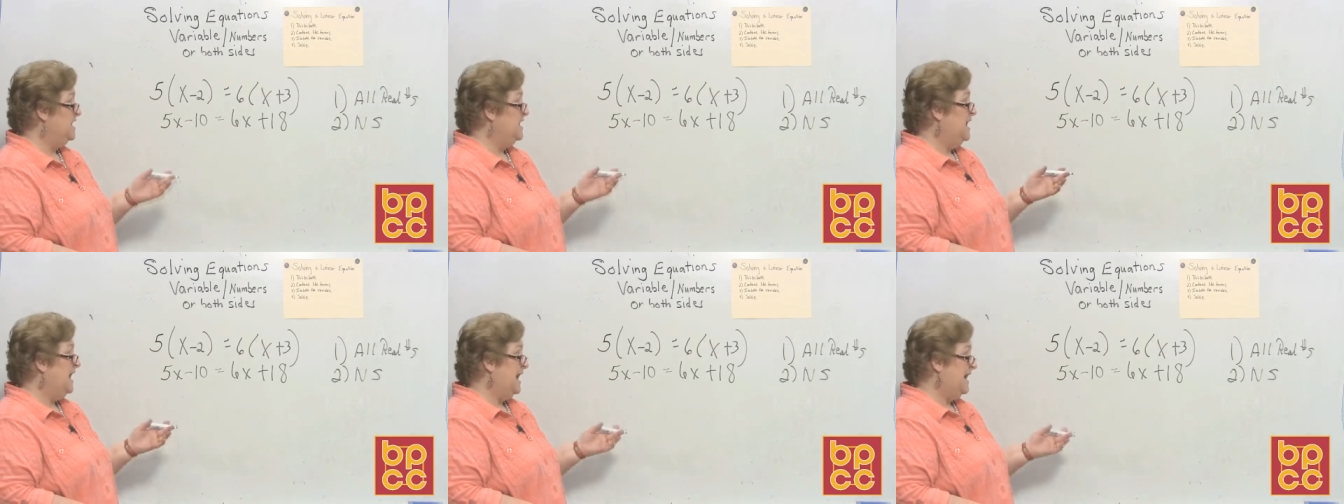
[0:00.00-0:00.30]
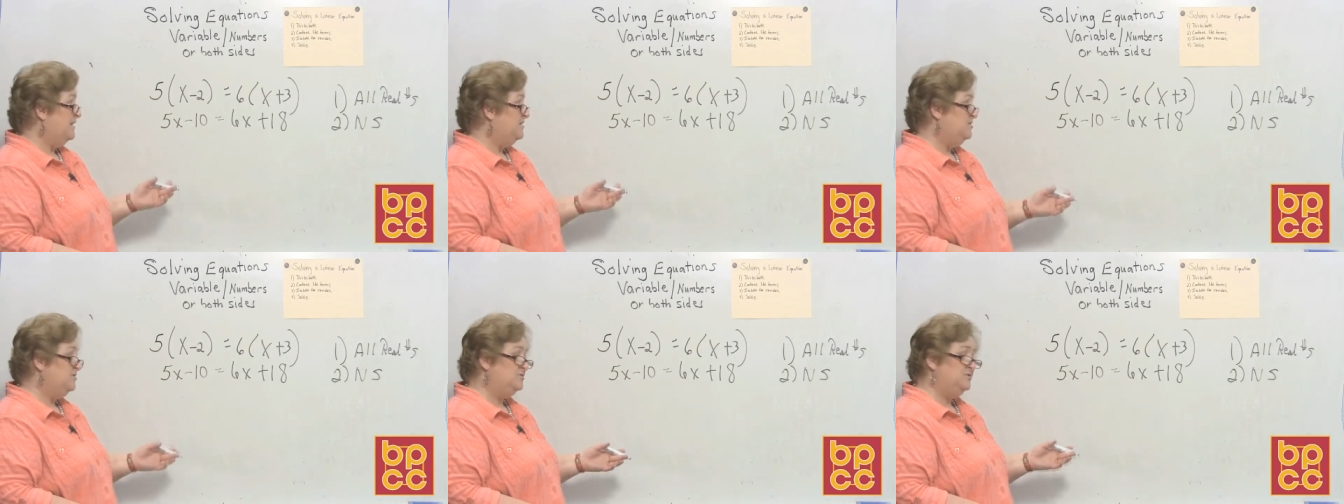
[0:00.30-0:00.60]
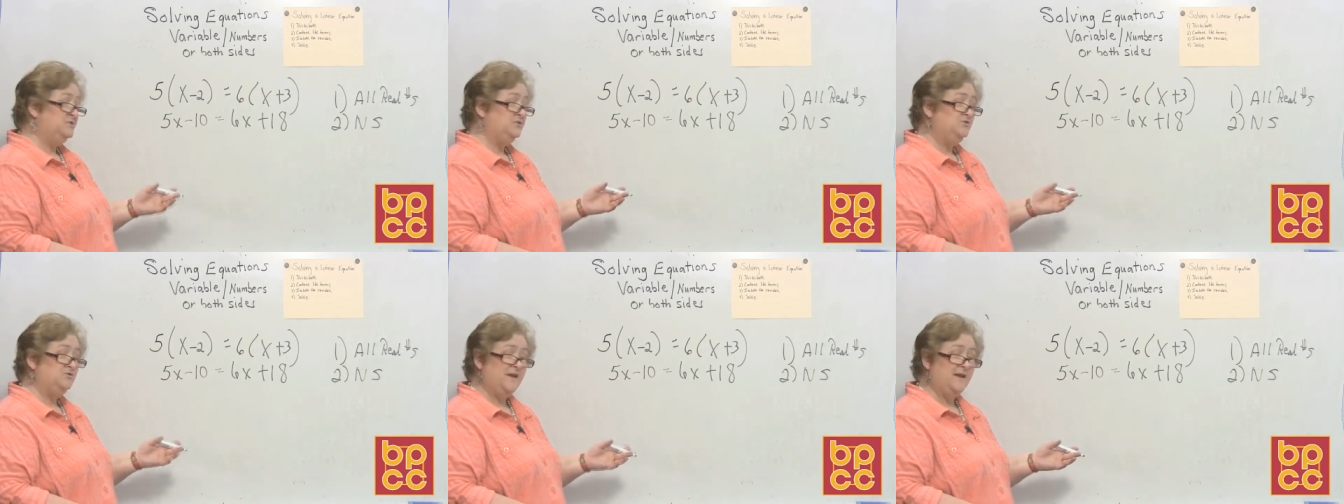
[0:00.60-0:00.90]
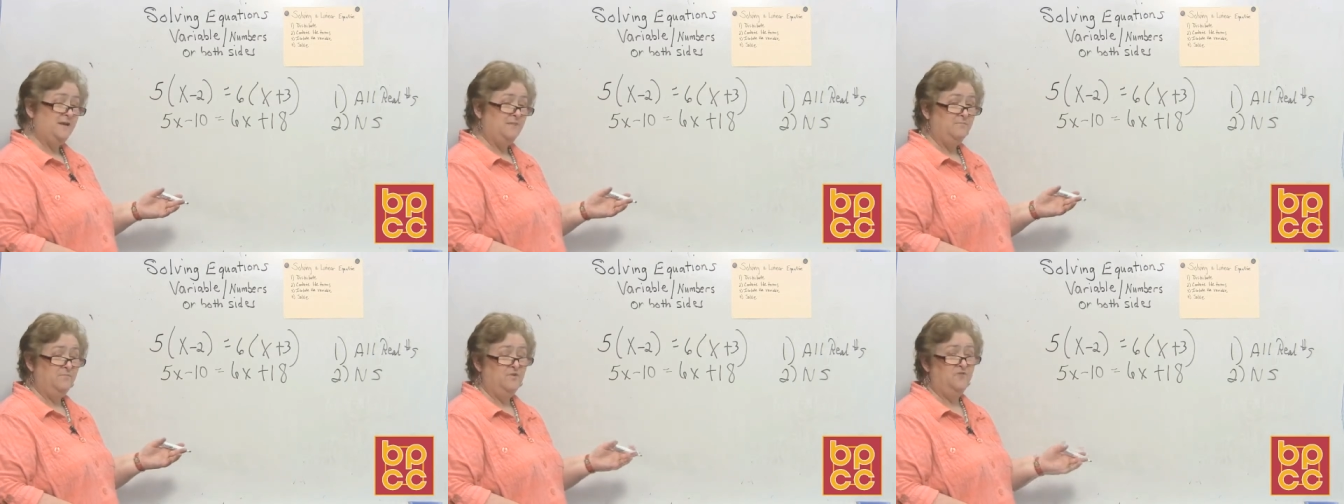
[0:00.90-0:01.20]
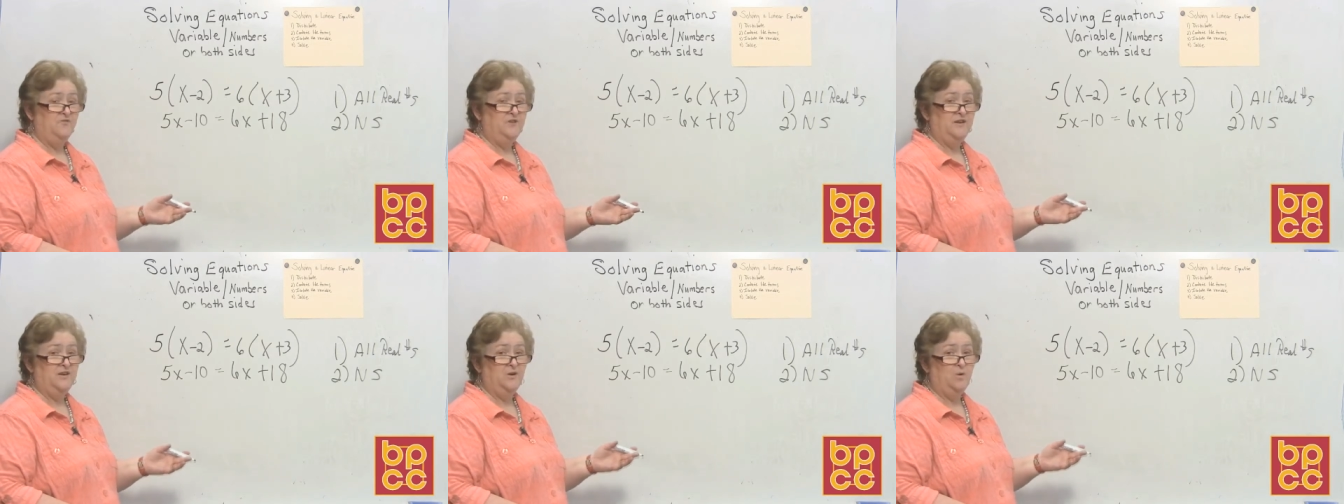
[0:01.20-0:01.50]
I usually try to
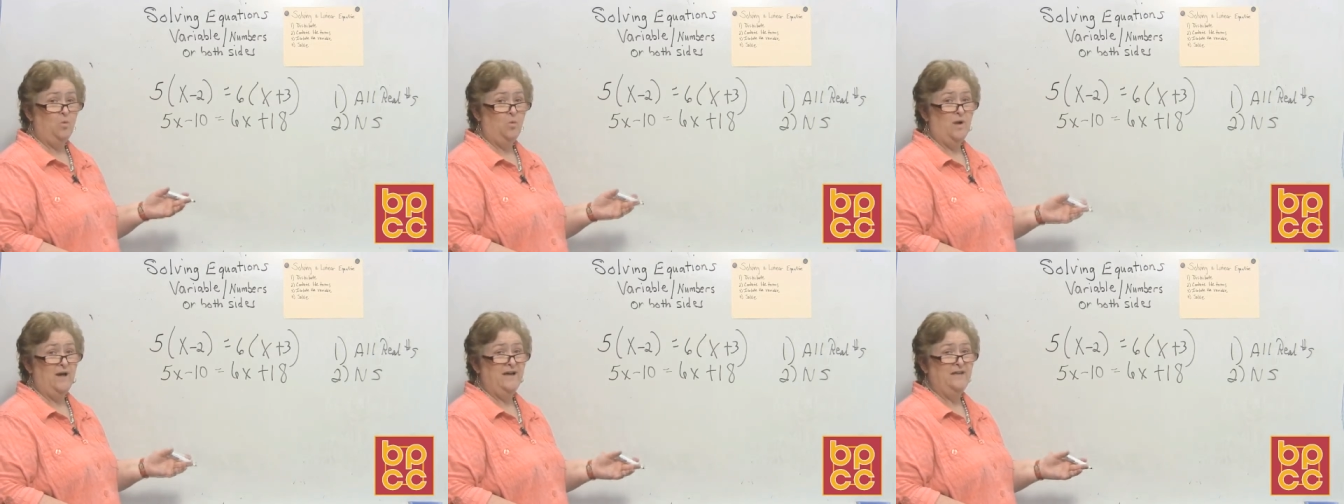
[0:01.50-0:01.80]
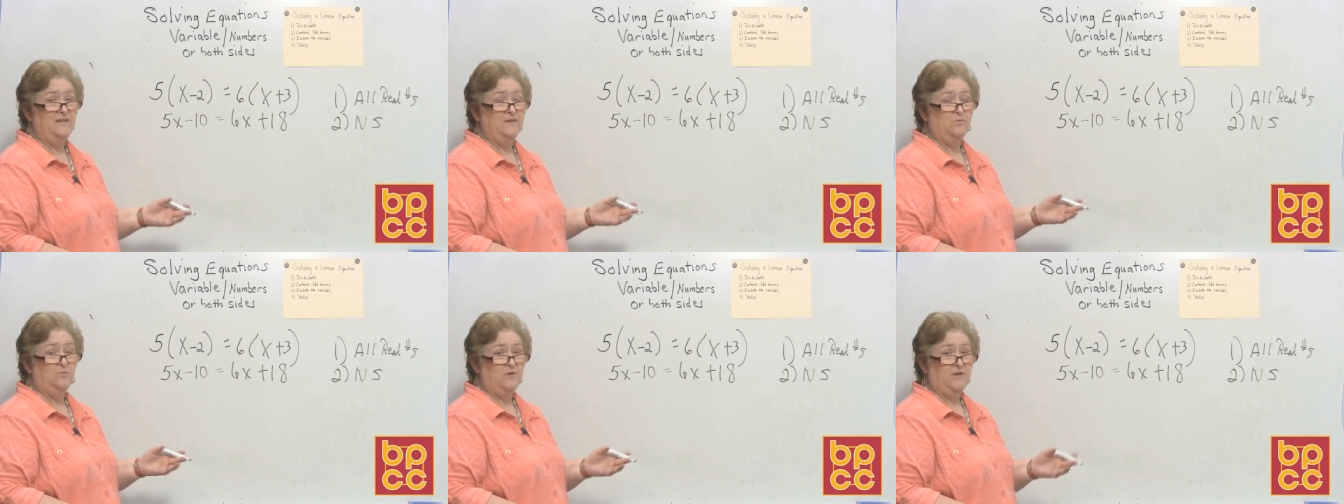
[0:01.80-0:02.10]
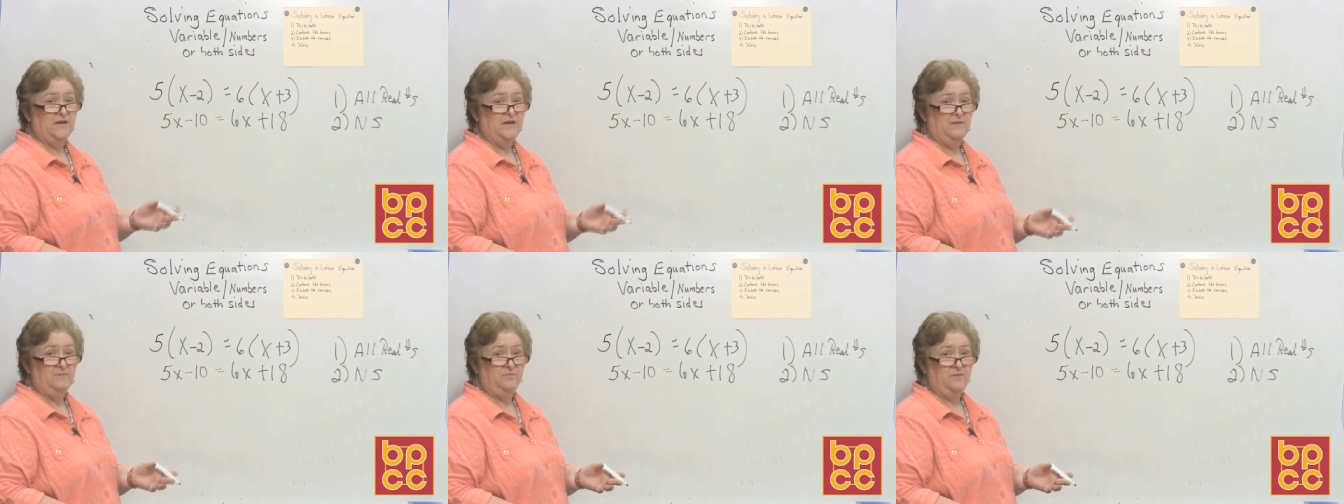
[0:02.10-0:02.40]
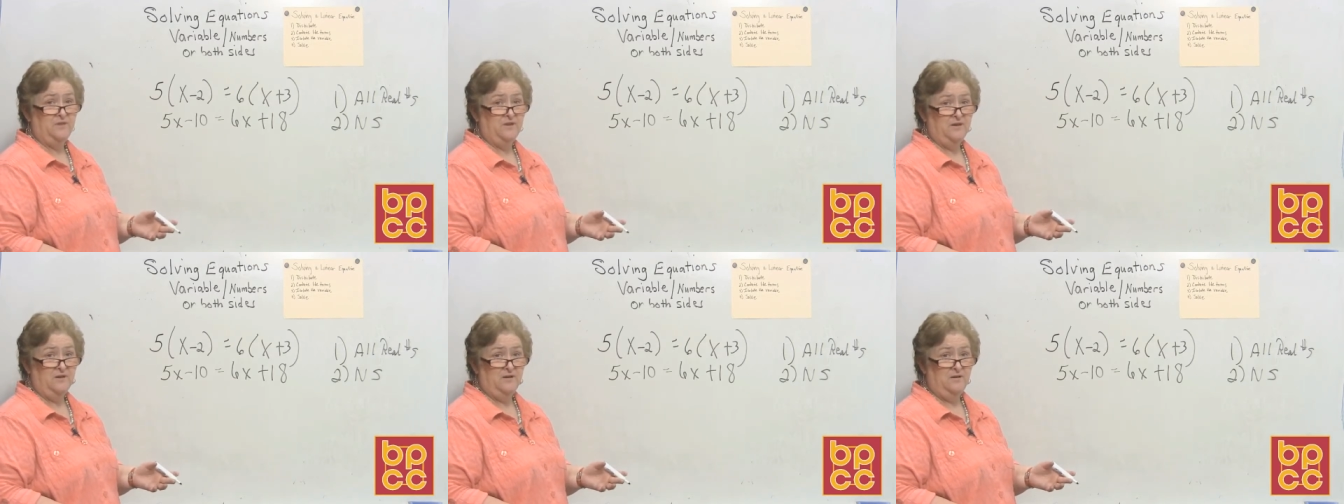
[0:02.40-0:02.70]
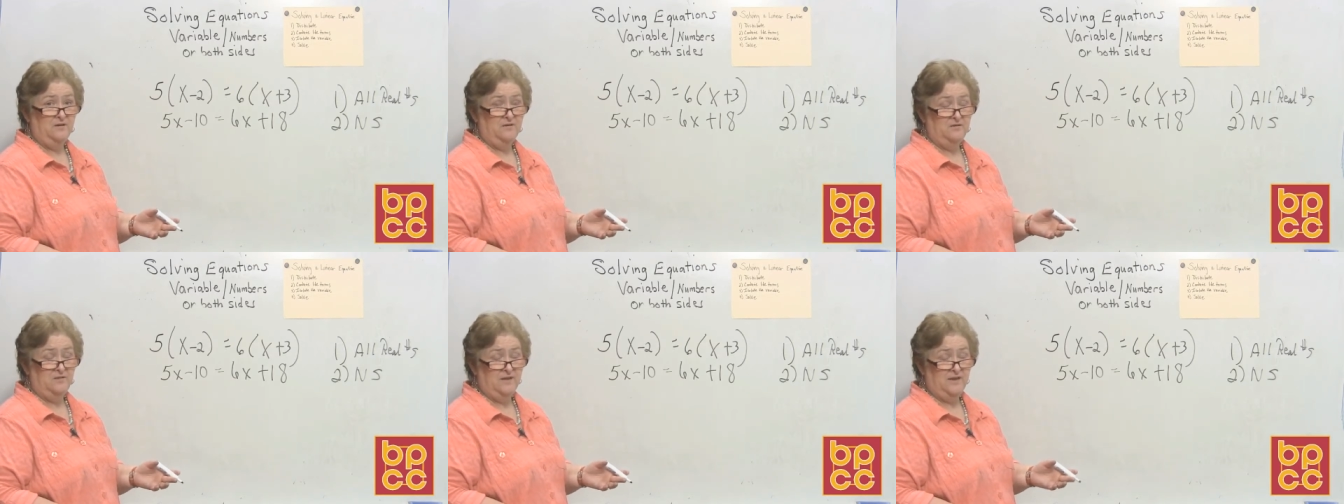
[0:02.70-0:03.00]
move it in a way that will keep the,
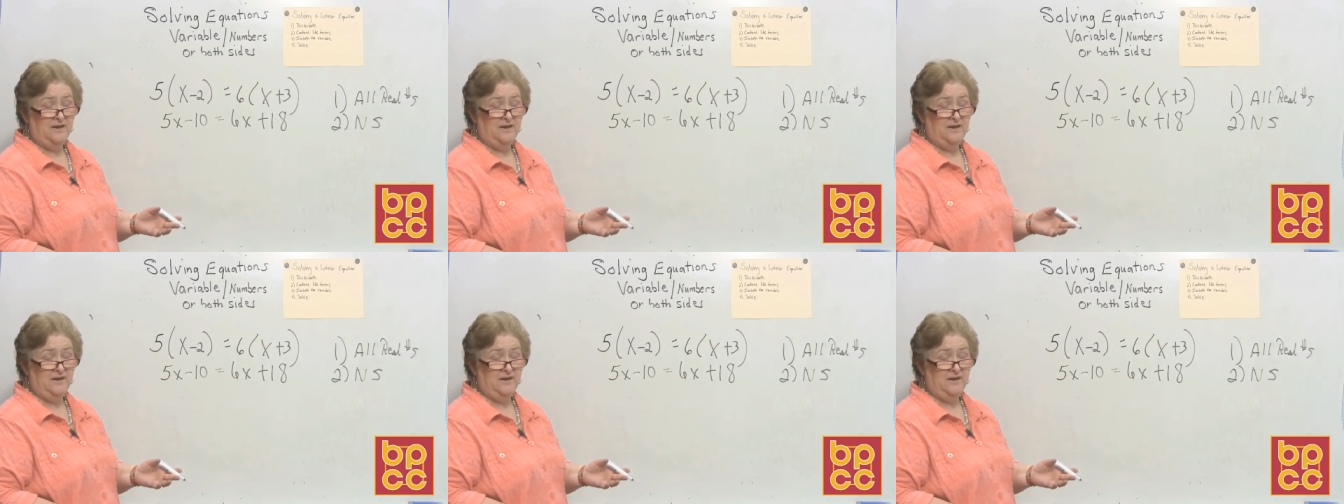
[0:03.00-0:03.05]
the